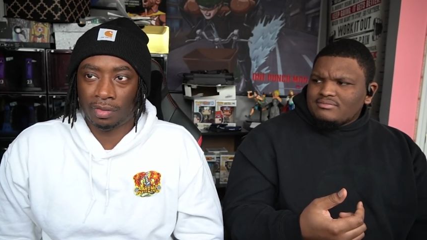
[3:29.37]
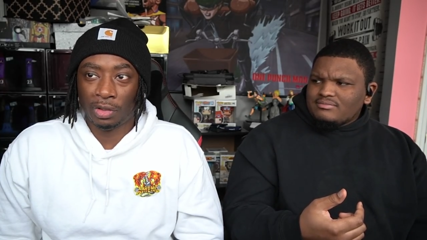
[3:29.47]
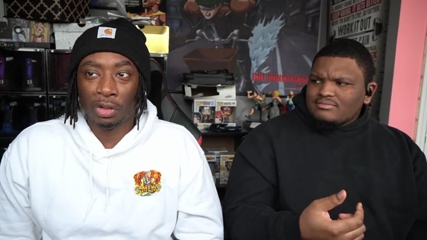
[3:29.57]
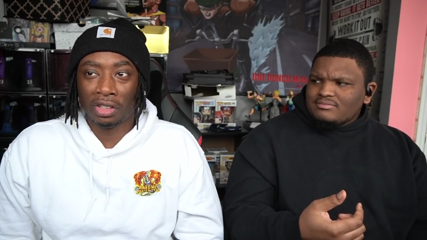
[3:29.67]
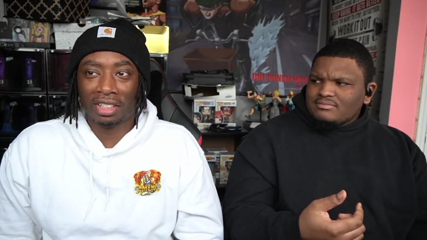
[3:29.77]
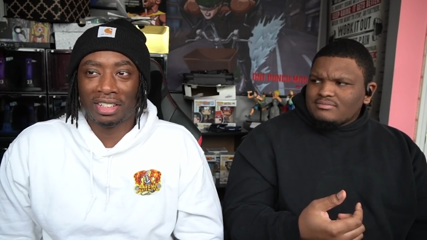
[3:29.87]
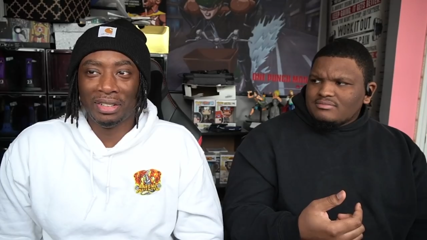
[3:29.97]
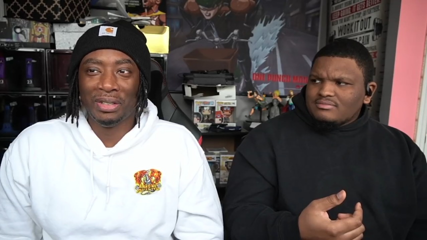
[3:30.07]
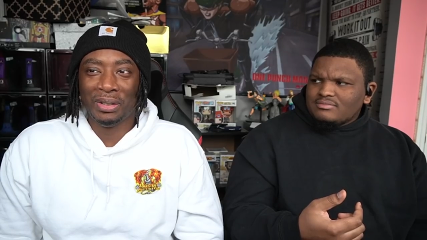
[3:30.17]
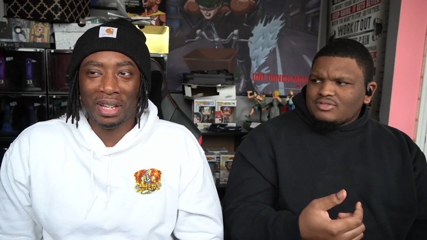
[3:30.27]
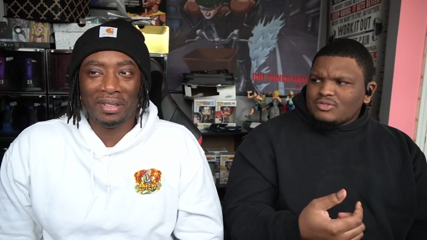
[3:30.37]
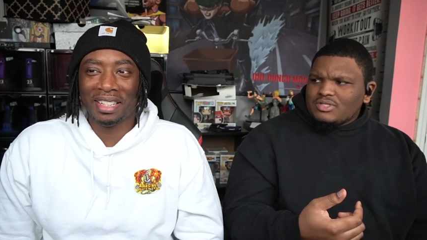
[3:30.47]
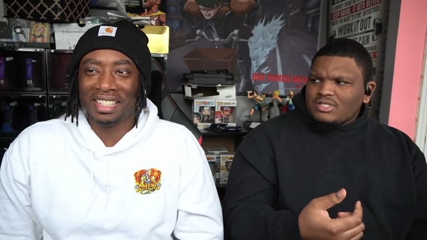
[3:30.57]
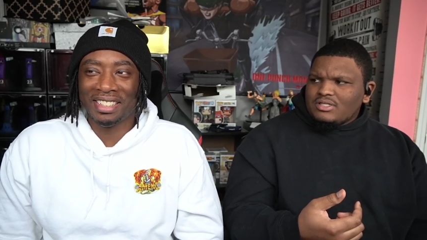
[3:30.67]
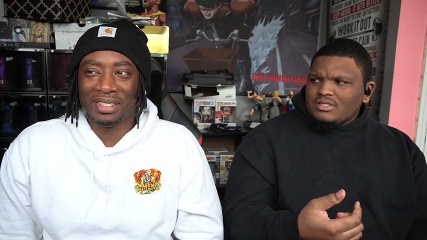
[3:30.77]
Speaker 1: You can include well,
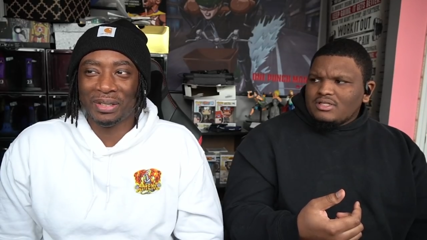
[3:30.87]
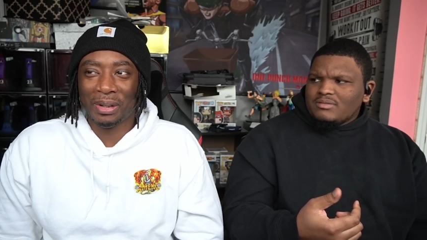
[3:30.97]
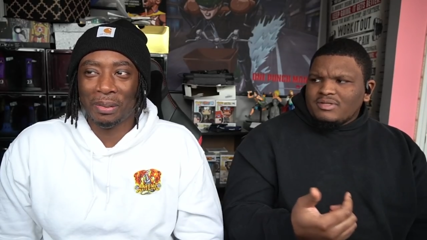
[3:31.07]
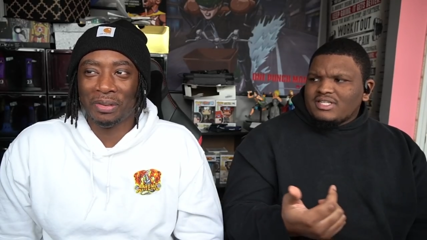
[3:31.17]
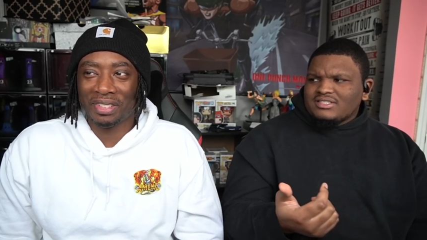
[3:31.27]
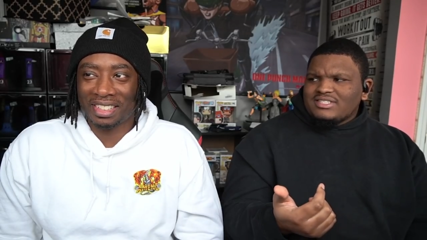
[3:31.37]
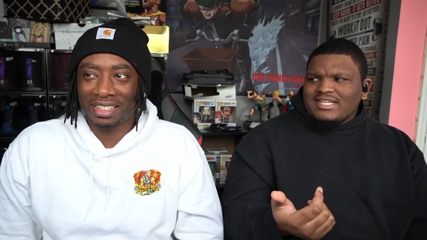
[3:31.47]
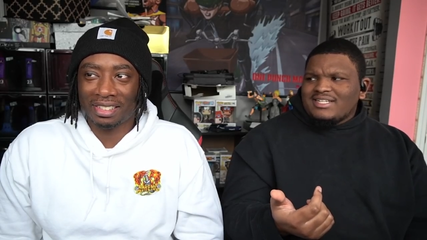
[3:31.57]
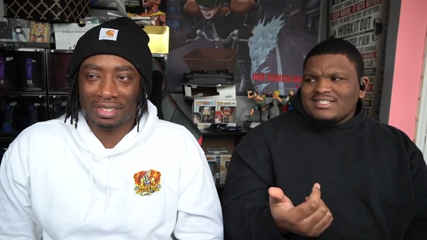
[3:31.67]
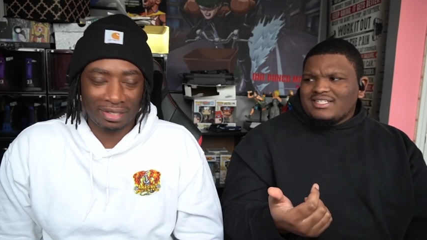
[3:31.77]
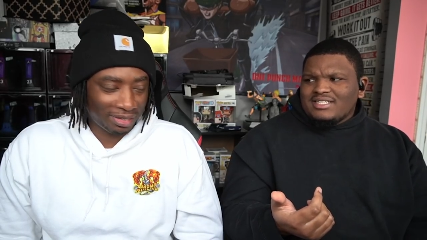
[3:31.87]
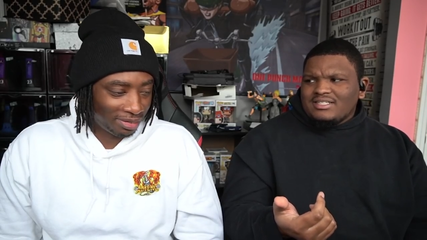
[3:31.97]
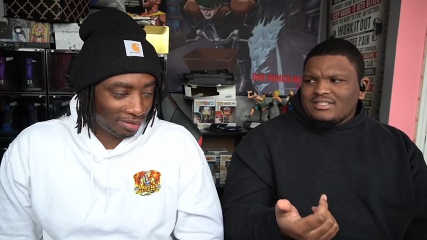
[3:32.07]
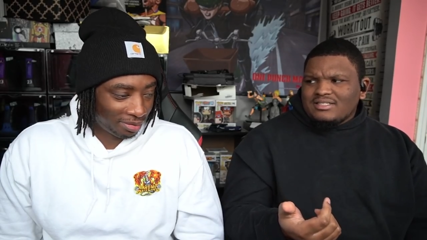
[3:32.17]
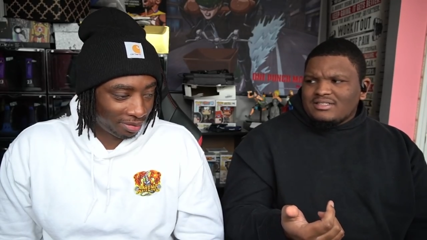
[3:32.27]
ain't no because
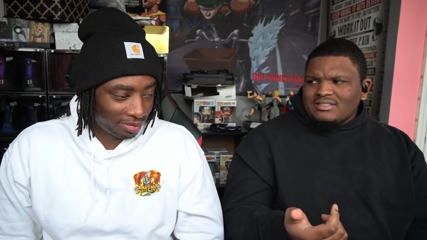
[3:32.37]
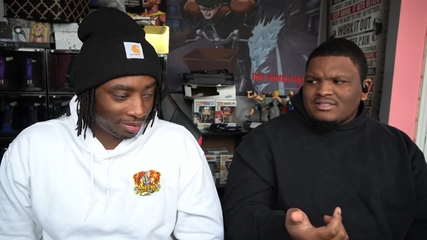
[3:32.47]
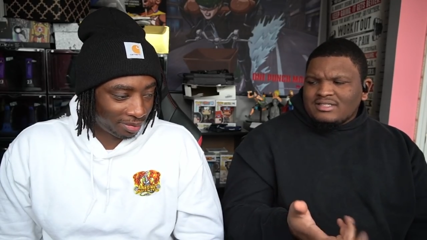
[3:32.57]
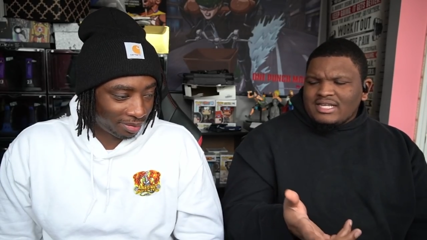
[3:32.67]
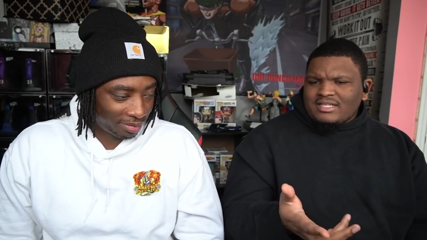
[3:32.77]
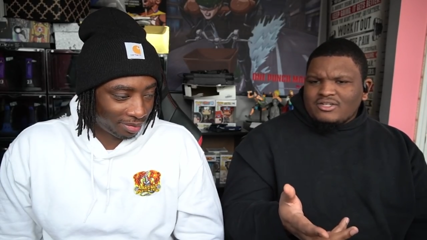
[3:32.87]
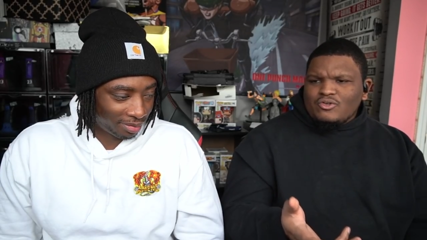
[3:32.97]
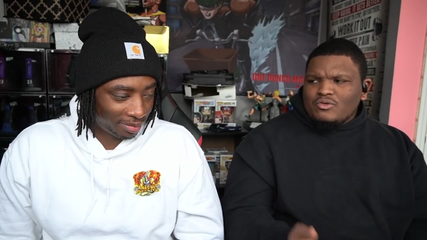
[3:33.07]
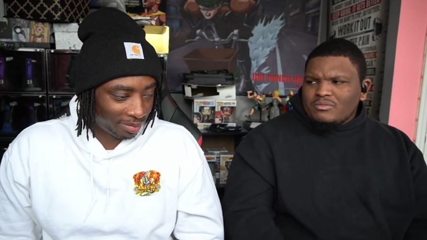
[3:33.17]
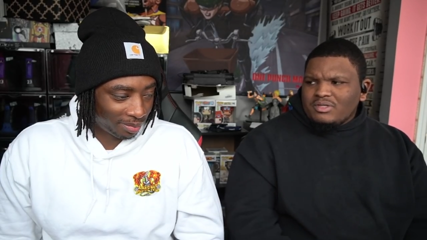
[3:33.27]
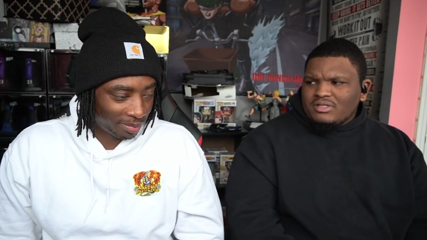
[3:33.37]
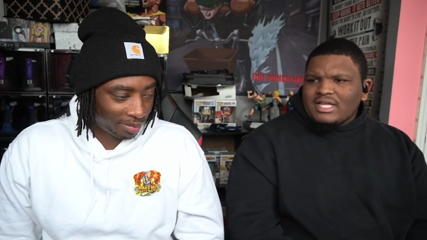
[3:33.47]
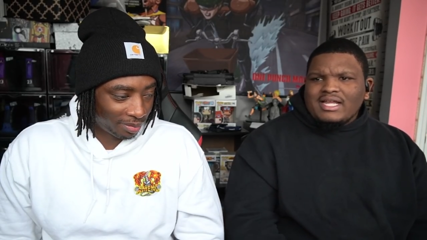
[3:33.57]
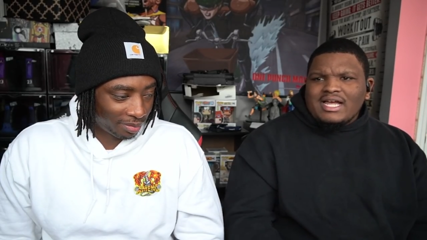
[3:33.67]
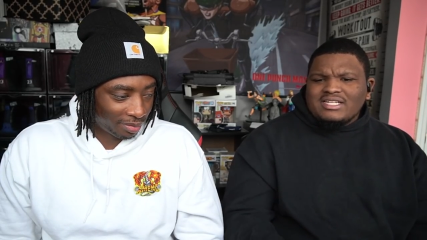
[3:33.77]
technically they cool with me.
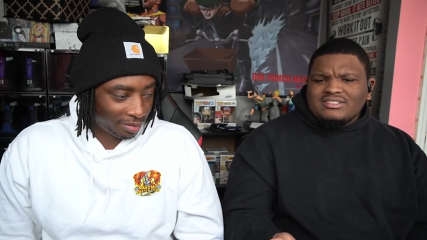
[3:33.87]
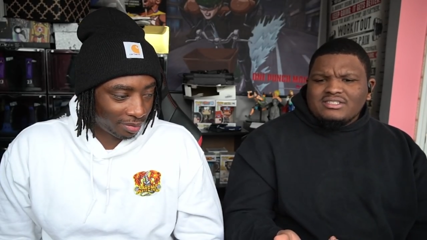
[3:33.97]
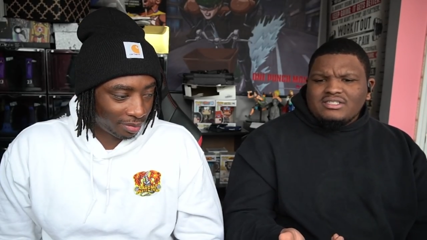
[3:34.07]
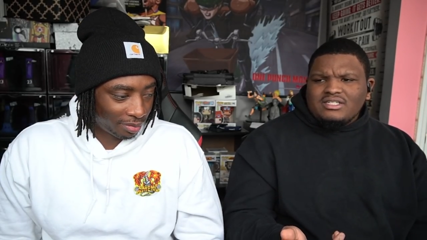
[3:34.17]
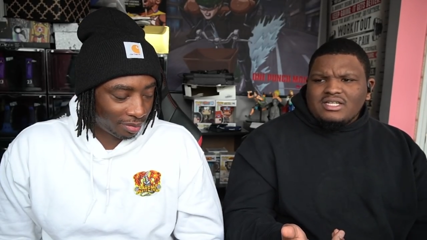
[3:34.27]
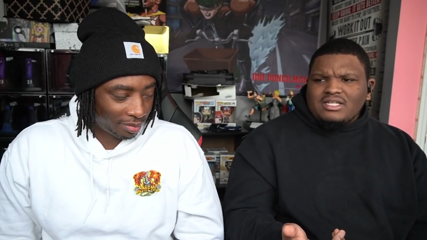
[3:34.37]
Like honestly,